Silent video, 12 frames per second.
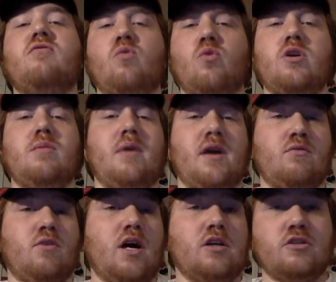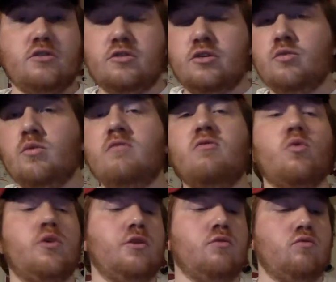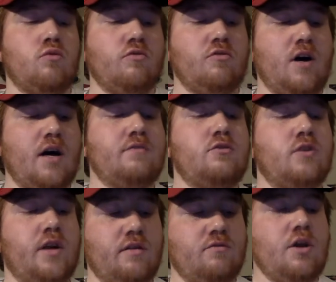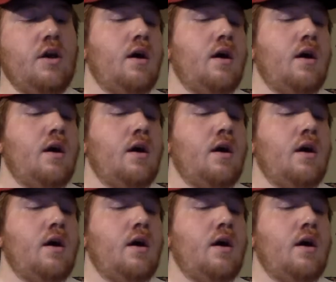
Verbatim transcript: forty man roster to avoid the Rule five draft.